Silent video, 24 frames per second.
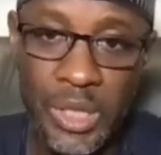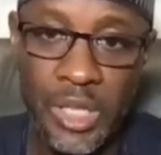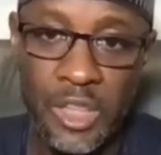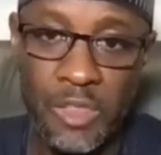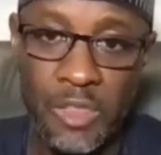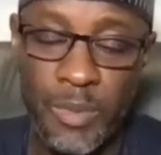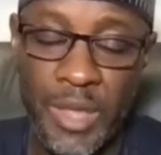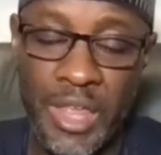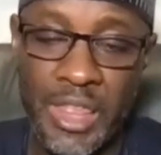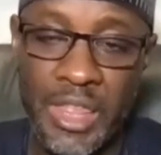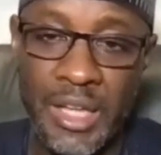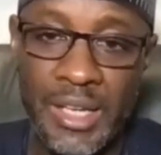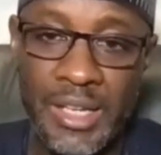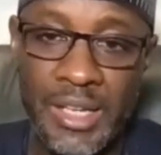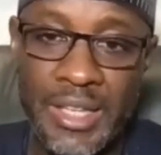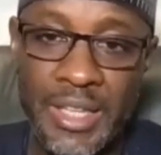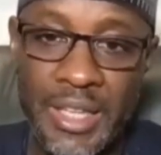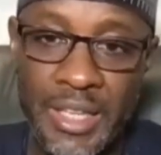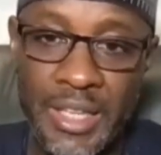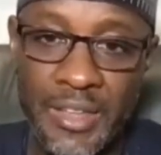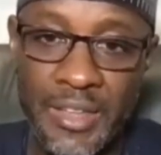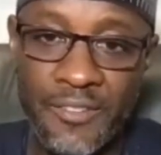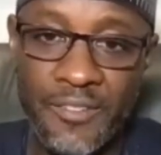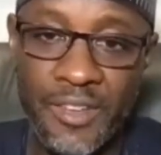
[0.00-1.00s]

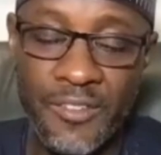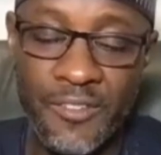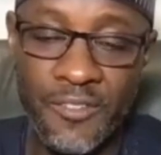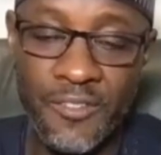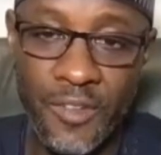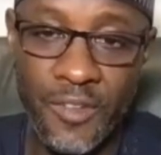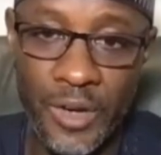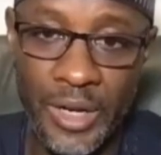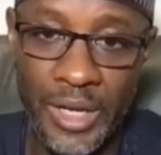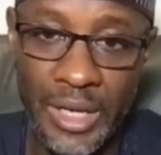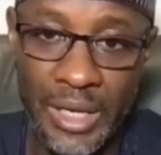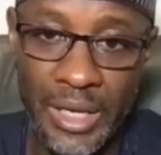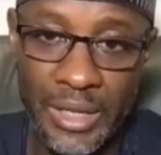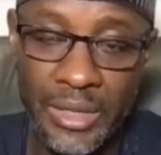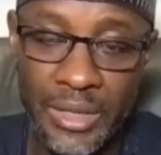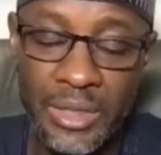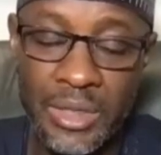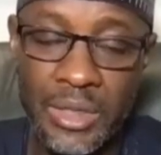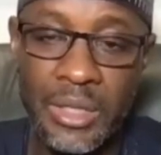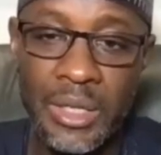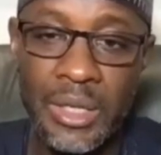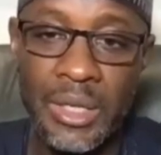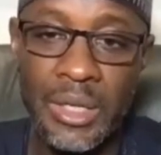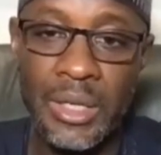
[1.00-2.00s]
especially if the
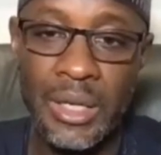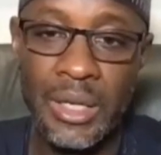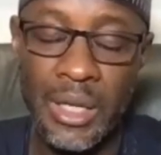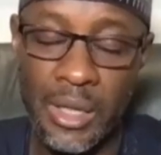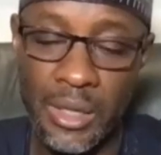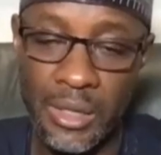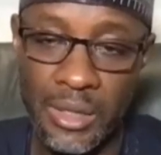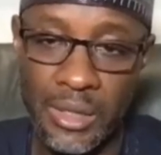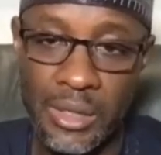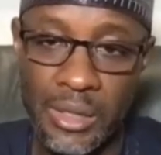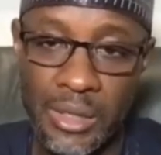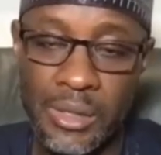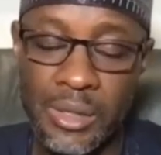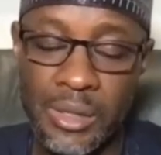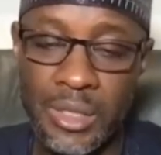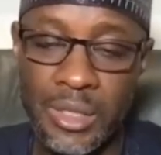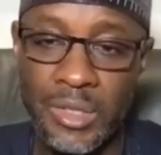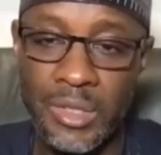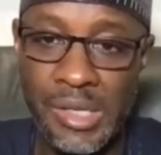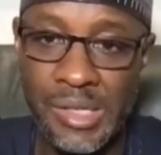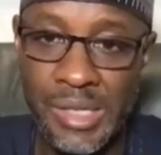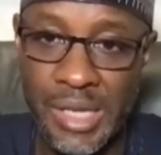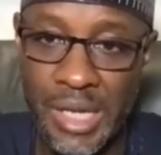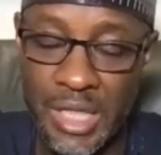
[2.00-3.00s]
violence is
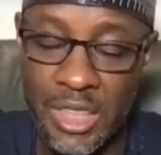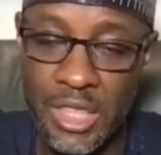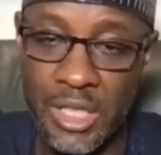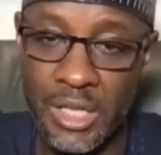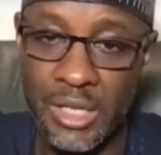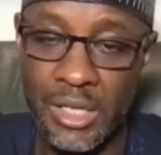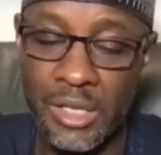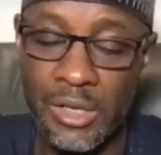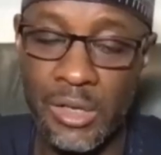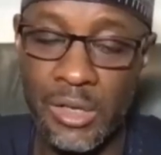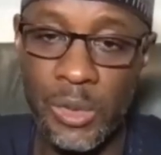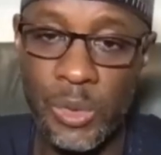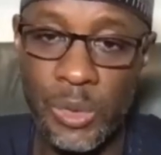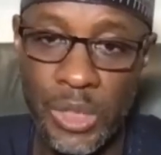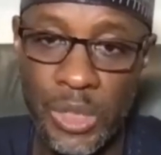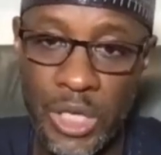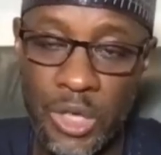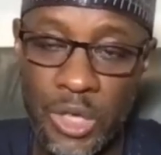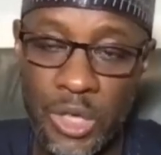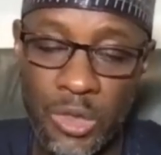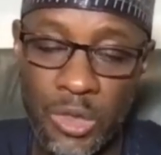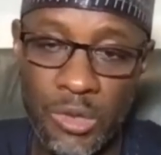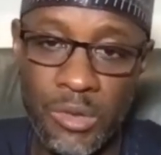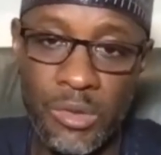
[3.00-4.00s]
strategic in
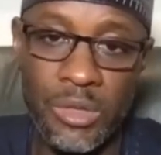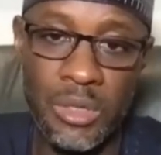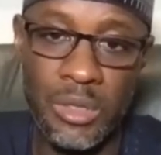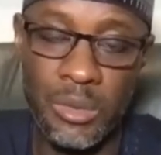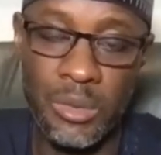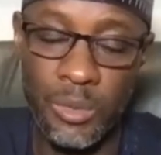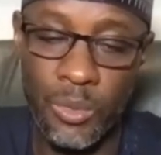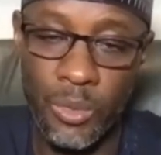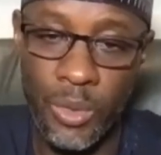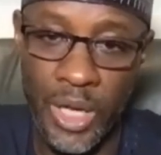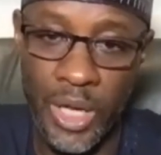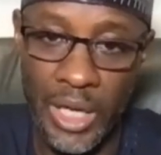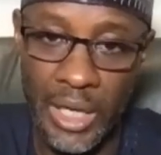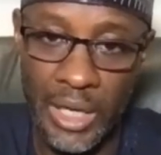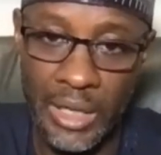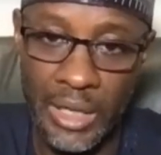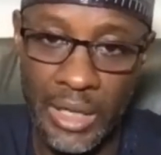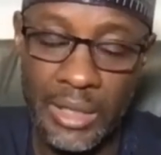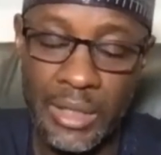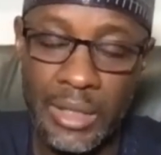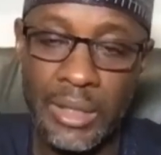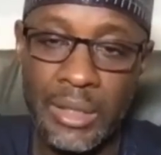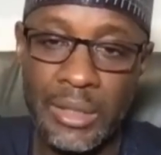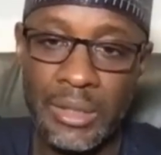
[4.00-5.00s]
locations
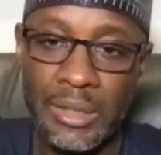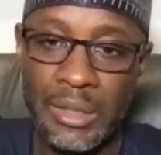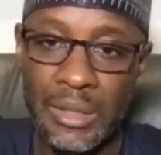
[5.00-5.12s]
where